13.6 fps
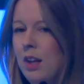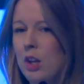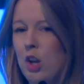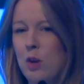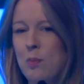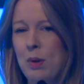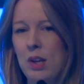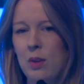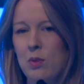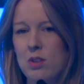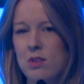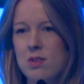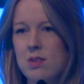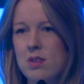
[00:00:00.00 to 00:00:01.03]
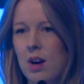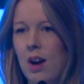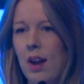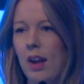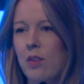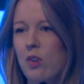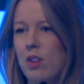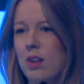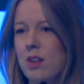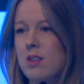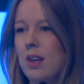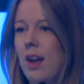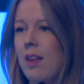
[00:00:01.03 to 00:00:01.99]
Nobody was tying everything
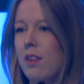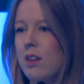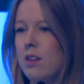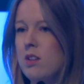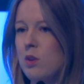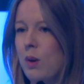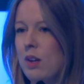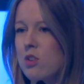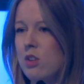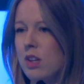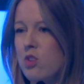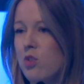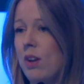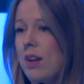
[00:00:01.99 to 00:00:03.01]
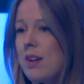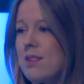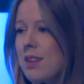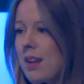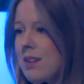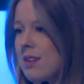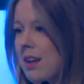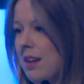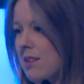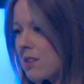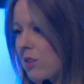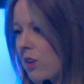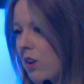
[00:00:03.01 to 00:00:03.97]
together to actually drill into that
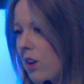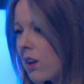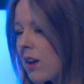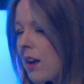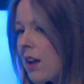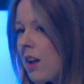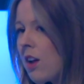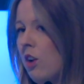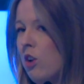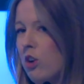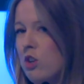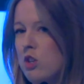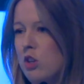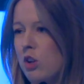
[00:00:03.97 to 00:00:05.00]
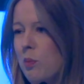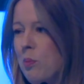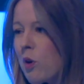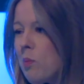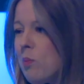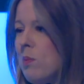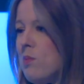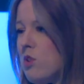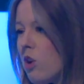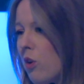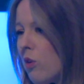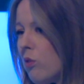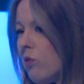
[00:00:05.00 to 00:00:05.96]
data and look to problem
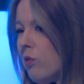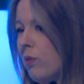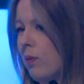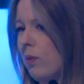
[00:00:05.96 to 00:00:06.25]
solve